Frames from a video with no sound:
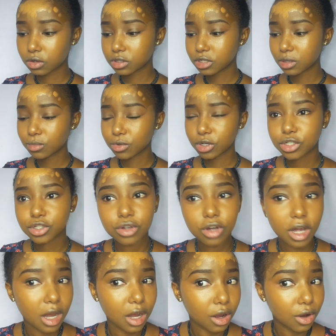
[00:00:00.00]
Also, I'm not
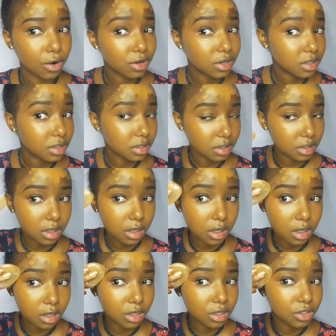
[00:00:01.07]
sure how
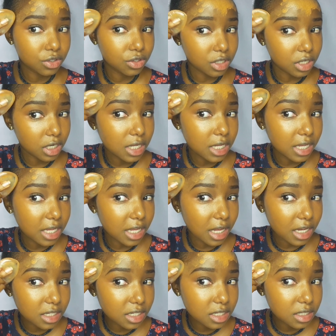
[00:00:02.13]
to really
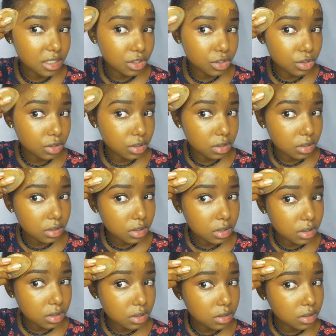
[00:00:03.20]
get
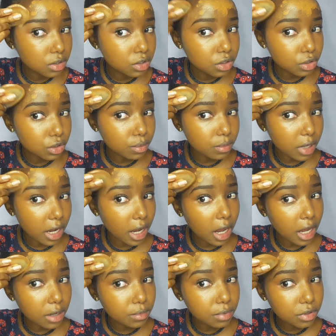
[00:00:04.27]
to my
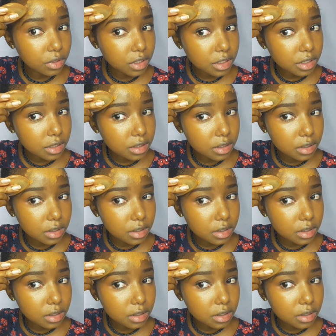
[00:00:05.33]
eyebrows.